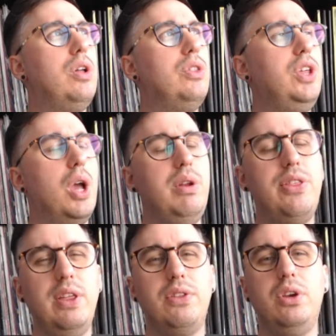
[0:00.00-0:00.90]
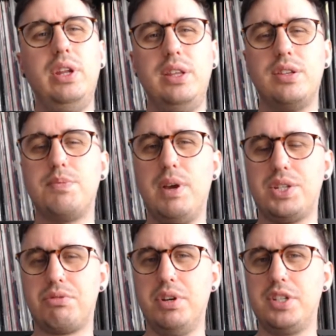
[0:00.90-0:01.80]
The only thing that you need that's
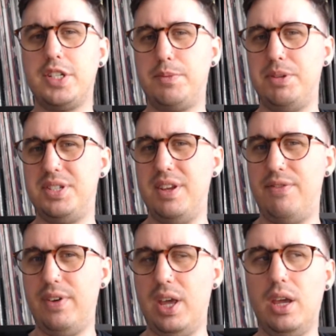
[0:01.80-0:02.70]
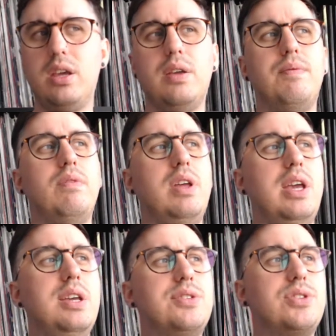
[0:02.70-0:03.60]
mastering specific
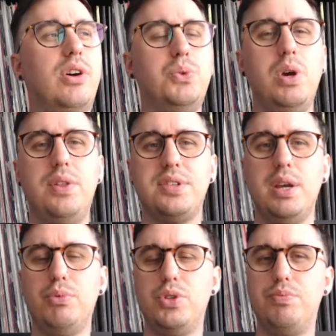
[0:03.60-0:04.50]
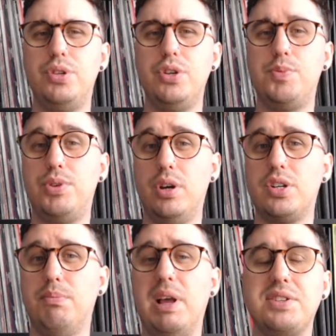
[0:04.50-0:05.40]
is software that's able to produce
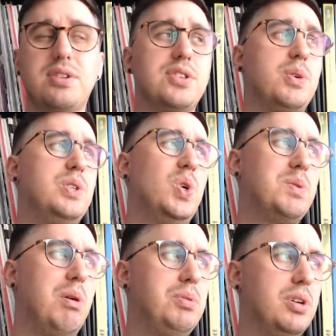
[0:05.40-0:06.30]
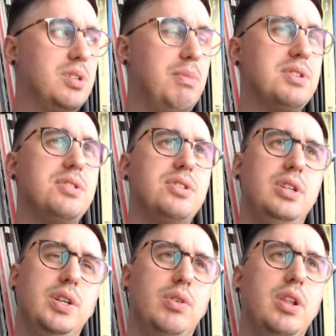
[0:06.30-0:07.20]
production masters. So I talked about production masters
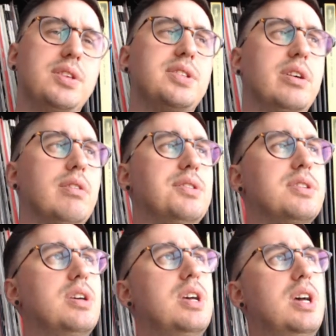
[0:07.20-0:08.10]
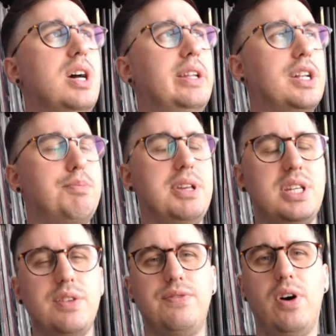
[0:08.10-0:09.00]
earlier on in the series, and that's basically
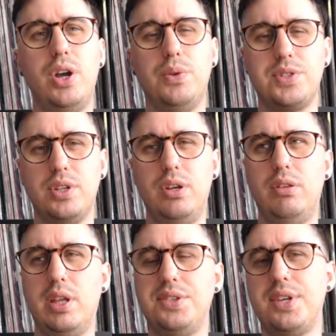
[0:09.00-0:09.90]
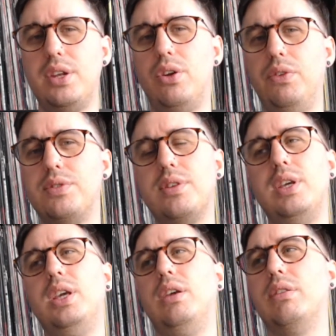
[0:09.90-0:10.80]
the files that you then send on to
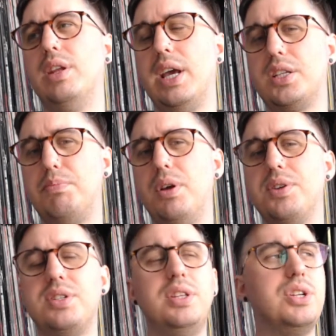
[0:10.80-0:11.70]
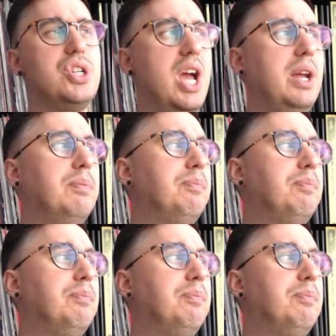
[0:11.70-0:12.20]
the next person in the chain.